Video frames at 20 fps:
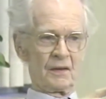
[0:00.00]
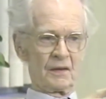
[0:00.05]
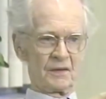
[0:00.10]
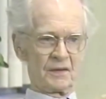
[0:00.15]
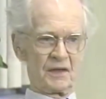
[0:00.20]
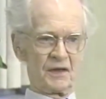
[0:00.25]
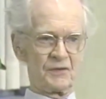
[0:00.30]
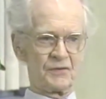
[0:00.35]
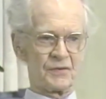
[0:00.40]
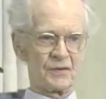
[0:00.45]

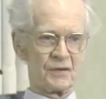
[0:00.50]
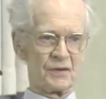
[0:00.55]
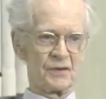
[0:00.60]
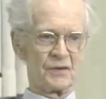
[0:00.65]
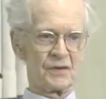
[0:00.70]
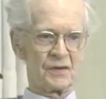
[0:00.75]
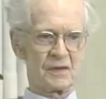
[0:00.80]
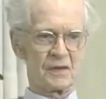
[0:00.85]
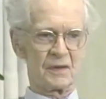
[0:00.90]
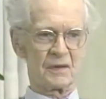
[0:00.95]

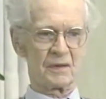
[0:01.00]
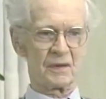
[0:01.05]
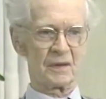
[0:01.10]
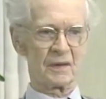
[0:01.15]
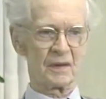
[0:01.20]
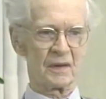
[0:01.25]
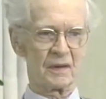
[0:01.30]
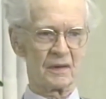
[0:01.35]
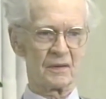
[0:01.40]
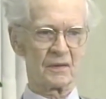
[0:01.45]
Teachers
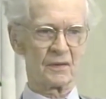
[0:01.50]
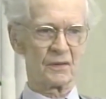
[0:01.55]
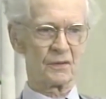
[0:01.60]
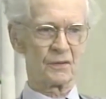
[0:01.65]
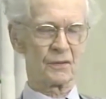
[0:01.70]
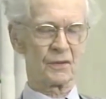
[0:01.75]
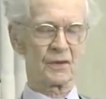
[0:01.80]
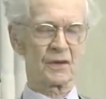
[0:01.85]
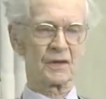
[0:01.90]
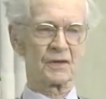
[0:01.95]

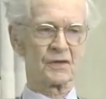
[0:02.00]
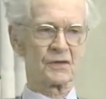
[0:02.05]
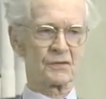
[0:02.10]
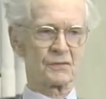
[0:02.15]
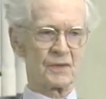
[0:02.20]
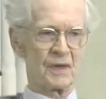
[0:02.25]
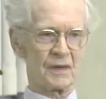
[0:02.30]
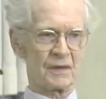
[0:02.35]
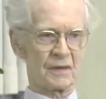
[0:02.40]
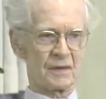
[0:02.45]

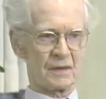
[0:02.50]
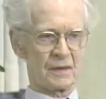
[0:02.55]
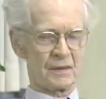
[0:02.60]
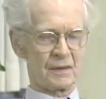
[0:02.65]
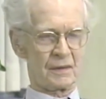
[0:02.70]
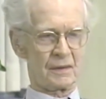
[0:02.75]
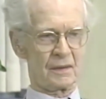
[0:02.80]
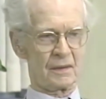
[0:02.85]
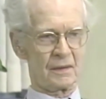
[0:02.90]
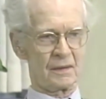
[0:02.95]
construct
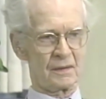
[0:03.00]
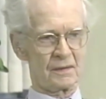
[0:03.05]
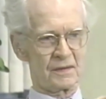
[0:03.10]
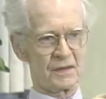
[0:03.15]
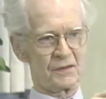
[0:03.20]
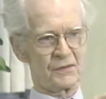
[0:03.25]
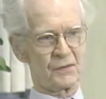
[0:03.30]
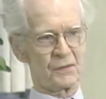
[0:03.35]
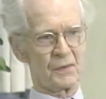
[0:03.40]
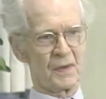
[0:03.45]

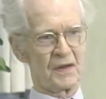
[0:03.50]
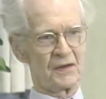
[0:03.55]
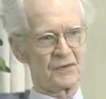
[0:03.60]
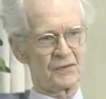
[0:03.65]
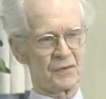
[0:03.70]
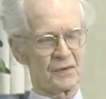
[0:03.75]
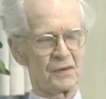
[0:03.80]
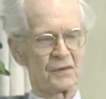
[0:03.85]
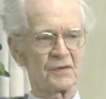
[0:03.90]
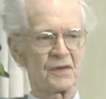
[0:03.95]

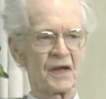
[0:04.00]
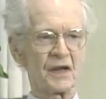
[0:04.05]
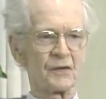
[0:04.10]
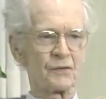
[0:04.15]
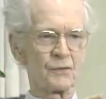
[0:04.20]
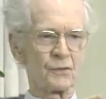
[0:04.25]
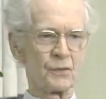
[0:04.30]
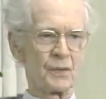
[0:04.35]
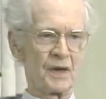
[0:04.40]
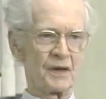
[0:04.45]
situations
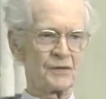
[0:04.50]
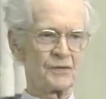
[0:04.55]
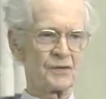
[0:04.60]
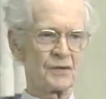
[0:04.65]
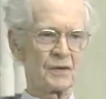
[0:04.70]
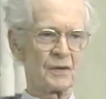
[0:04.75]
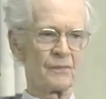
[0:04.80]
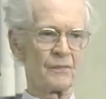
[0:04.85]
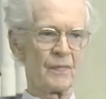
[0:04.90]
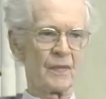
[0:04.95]
in
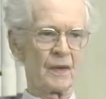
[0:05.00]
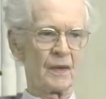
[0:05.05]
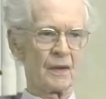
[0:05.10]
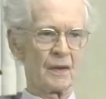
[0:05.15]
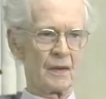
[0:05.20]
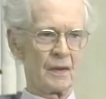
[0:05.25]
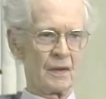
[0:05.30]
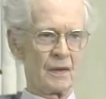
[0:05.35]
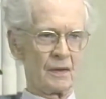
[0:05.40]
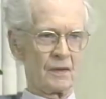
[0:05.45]
which
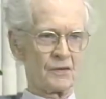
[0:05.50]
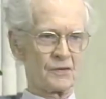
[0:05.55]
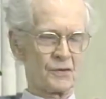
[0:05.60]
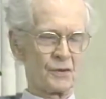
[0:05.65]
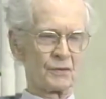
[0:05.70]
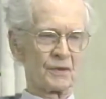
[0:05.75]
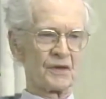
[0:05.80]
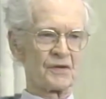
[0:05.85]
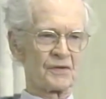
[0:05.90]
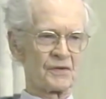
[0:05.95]

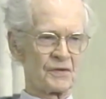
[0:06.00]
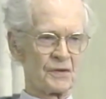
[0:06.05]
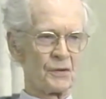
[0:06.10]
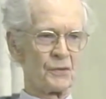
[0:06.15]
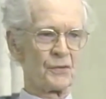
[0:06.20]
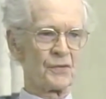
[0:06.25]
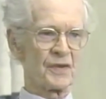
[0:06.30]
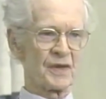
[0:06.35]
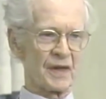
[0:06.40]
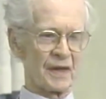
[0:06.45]
students
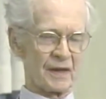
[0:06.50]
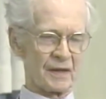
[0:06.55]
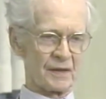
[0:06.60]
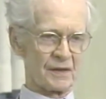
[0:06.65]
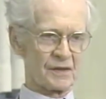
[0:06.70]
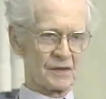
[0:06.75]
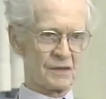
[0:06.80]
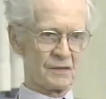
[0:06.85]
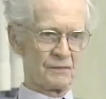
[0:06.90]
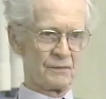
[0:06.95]
do
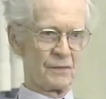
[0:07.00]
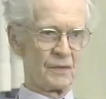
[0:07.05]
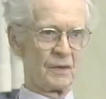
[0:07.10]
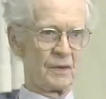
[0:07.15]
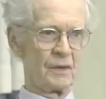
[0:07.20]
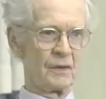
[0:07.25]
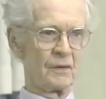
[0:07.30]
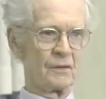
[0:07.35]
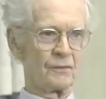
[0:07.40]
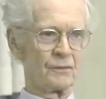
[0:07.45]
things
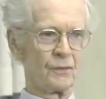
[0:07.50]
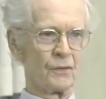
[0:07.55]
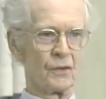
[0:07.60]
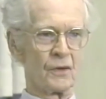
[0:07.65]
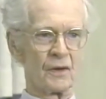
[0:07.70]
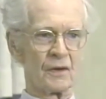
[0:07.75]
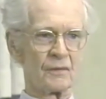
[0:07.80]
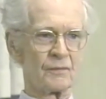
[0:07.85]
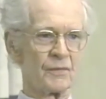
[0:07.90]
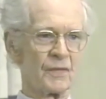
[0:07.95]

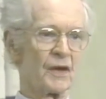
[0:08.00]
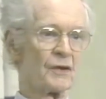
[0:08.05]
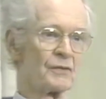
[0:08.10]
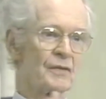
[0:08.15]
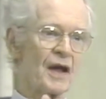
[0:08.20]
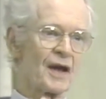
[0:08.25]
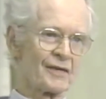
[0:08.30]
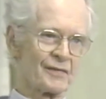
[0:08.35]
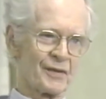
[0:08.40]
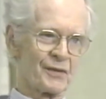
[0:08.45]
for
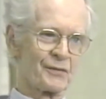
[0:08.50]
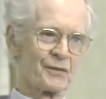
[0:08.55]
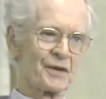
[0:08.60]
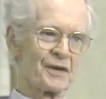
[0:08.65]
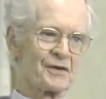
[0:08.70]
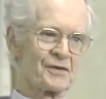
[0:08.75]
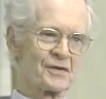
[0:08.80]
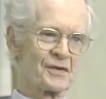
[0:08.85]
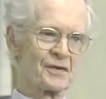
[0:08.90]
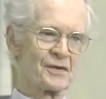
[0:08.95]
irrelevant
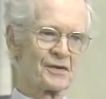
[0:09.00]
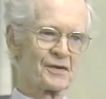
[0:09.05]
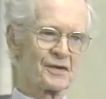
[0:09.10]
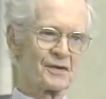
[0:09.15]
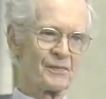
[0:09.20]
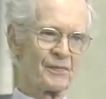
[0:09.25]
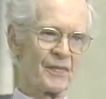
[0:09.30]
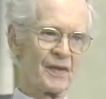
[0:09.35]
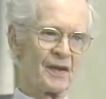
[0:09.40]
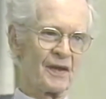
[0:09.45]

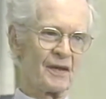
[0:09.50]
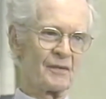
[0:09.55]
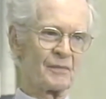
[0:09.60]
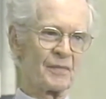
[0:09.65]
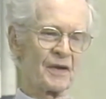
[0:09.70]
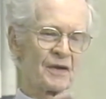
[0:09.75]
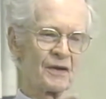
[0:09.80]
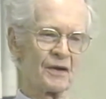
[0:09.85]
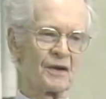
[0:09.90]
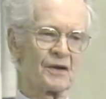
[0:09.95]
reasons
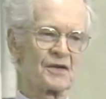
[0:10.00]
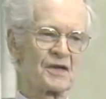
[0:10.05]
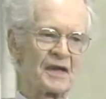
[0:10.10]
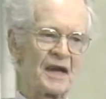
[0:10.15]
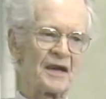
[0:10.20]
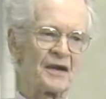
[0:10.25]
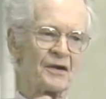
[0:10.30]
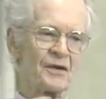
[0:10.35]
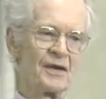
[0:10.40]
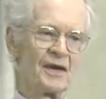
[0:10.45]
because
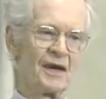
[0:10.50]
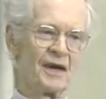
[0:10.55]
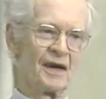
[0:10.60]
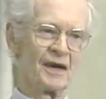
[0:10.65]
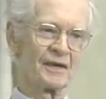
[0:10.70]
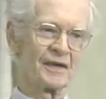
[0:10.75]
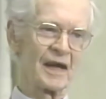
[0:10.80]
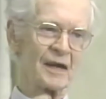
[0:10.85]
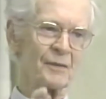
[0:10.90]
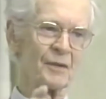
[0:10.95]
later
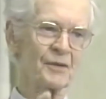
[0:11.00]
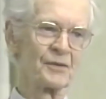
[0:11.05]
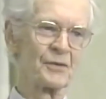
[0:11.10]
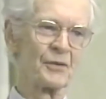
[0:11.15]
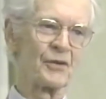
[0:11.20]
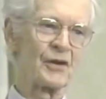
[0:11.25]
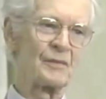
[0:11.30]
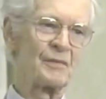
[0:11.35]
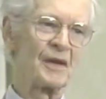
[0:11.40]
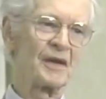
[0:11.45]
on they will
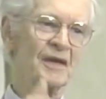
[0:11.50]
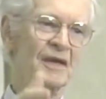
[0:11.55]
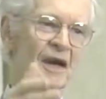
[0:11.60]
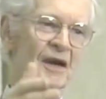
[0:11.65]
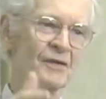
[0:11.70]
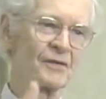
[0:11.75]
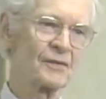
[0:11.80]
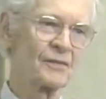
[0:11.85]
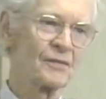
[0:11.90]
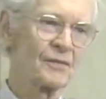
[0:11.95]
do them and
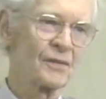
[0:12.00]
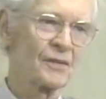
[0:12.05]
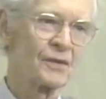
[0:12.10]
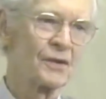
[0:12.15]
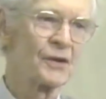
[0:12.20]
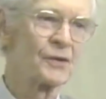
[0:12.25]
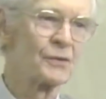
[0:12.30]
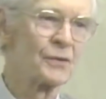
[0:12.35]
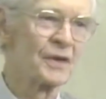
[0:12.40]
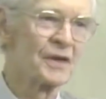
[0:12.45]
get
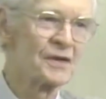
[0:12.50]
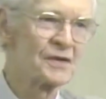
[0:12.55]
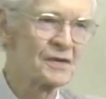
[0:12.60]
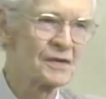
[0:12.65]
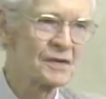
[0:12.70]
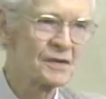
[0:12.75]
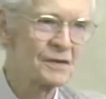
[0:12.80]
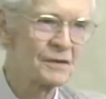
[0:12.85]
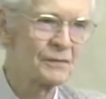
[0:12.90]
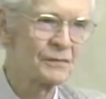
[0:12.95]
good
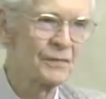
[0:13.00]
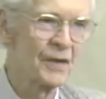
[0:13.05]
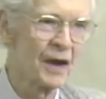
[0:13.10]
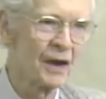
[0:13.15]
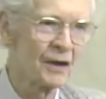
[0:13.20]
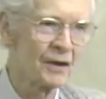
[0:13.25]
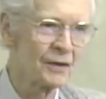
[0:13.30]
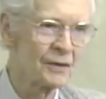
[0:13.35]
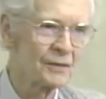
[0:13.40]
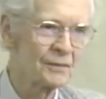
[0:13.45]
reasons to
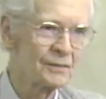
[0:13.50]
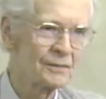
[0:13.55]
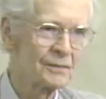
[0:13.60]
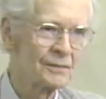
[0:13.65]
follow.